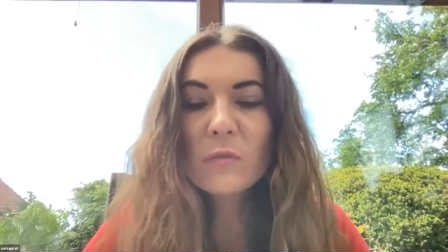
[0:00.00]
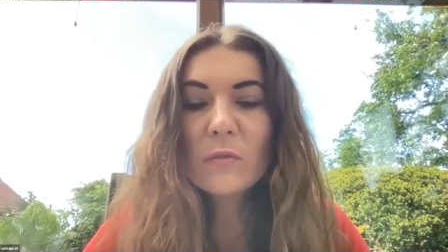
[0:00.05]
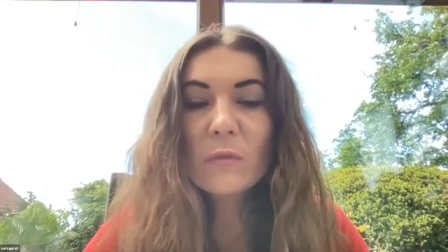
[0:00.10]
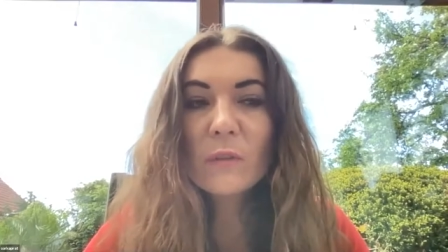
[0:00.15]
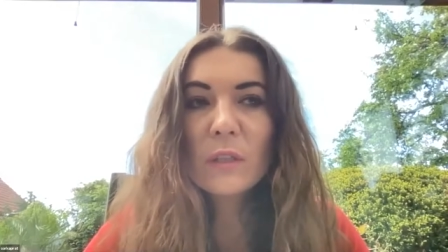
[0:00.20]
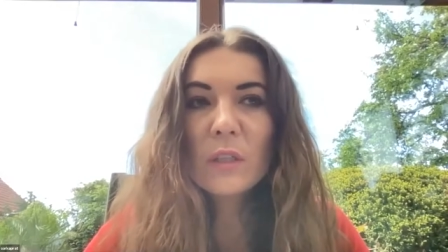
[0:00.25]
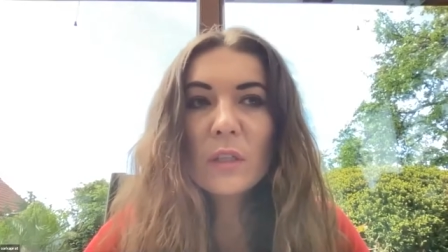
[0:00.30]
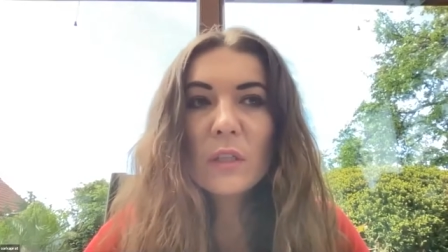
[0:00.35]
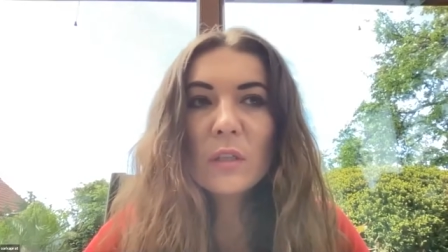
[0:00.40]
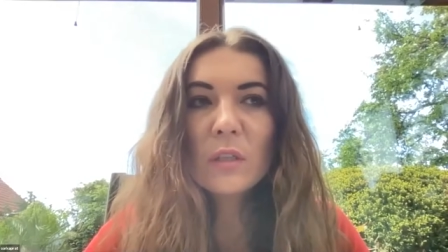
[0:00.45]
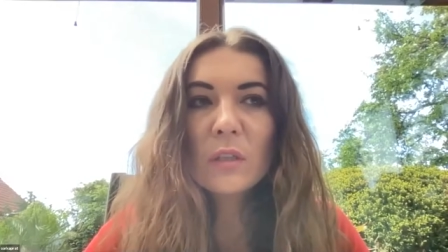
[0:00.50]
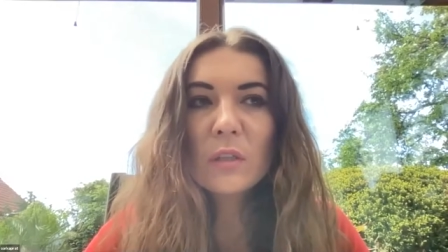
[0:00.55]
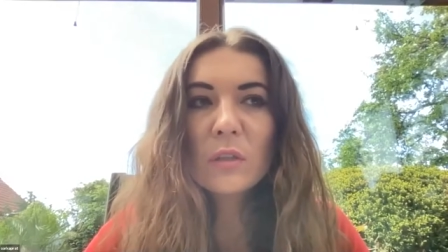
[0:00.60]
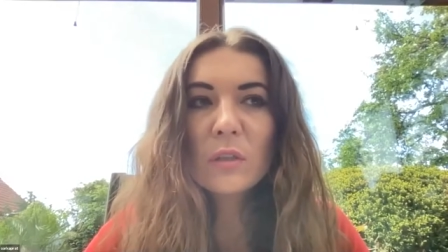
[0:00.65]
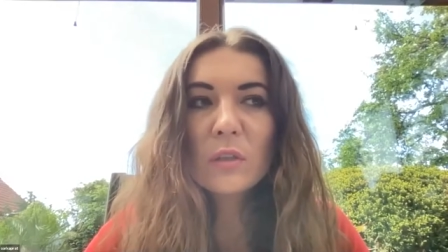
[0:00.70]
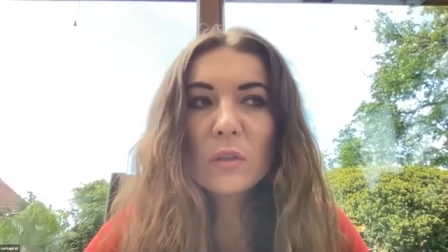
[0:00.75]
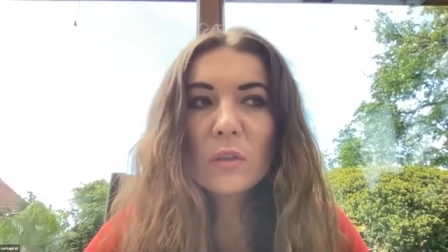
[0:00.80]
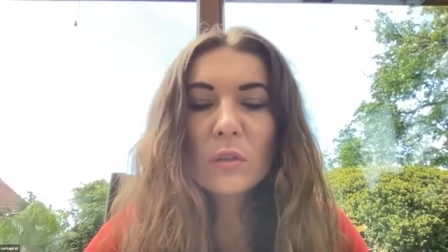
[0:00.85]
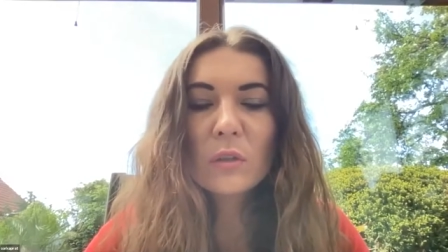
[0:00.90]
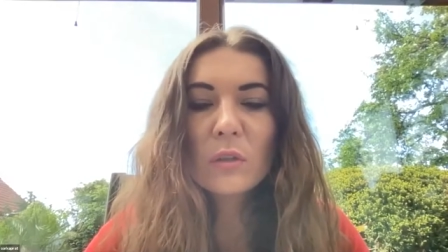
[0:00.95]
We
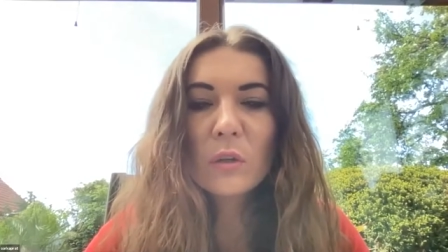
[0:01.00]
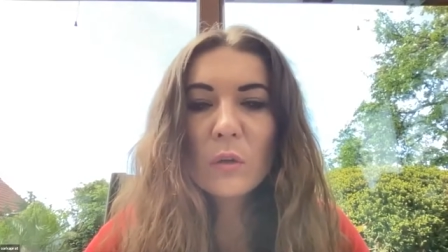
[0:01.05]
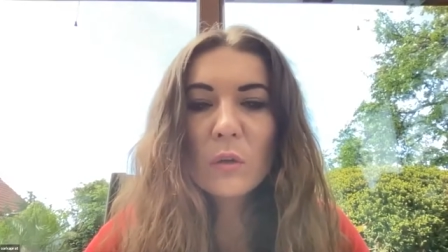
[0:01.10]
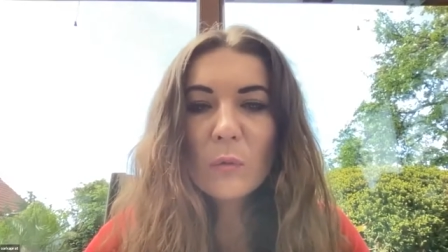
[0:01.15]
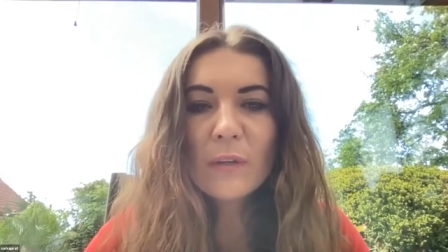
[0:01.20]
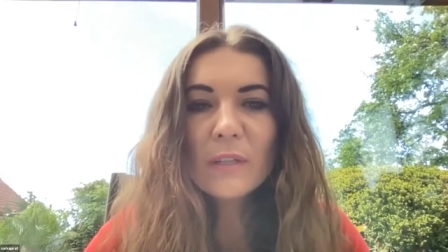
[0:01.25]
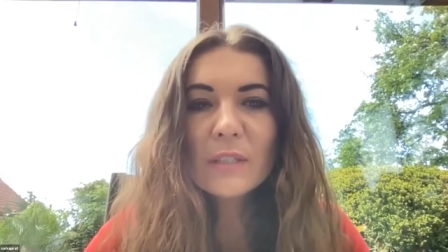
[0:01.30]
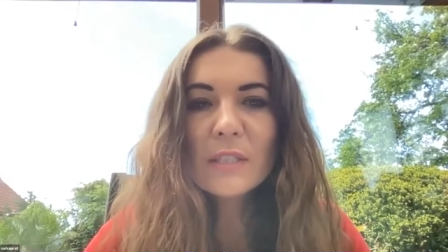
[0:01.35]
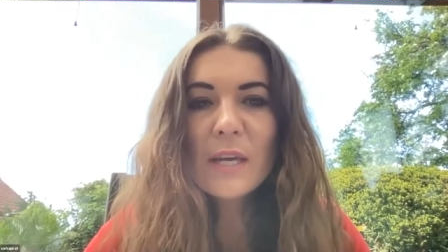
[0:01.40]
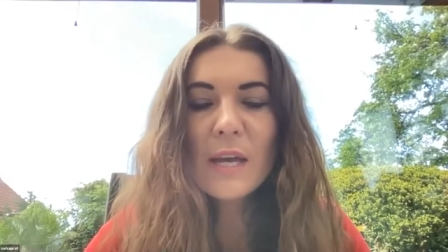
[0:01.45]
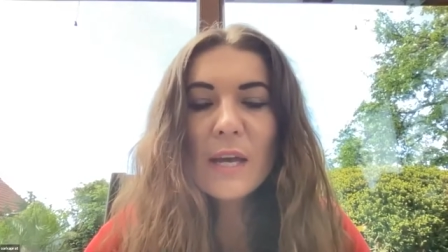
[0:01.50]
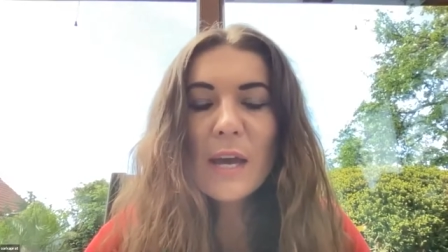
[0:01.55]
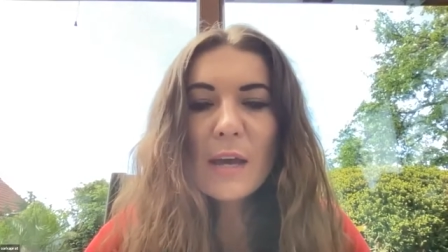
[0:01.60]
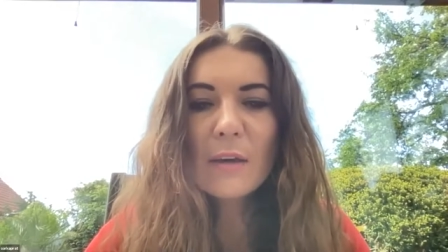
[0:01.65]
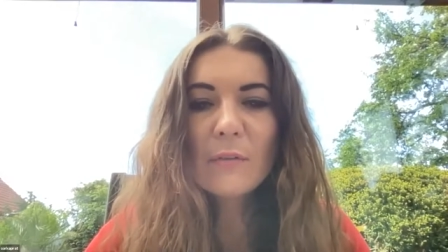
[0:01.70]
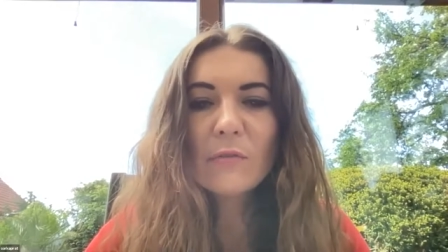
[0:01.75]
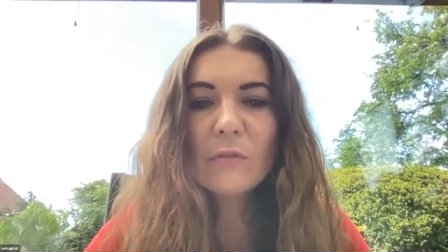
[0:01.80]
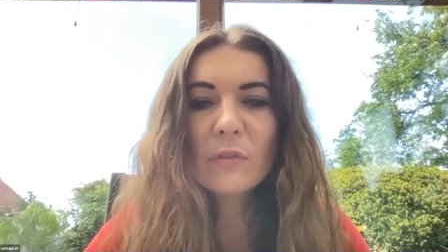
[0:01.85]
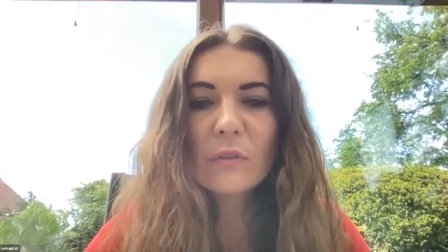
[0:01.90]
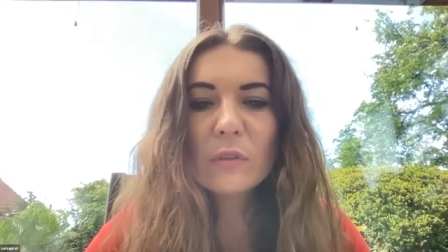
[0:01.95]
uh, always
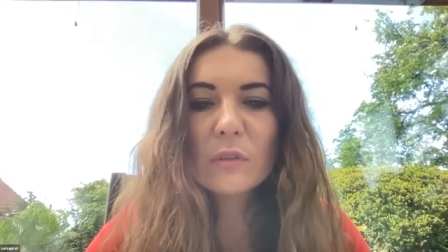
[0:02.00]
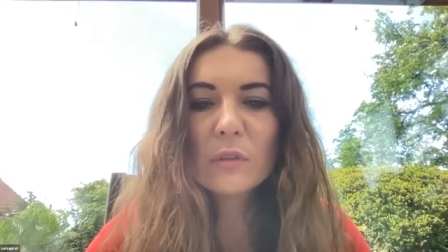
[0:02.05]
have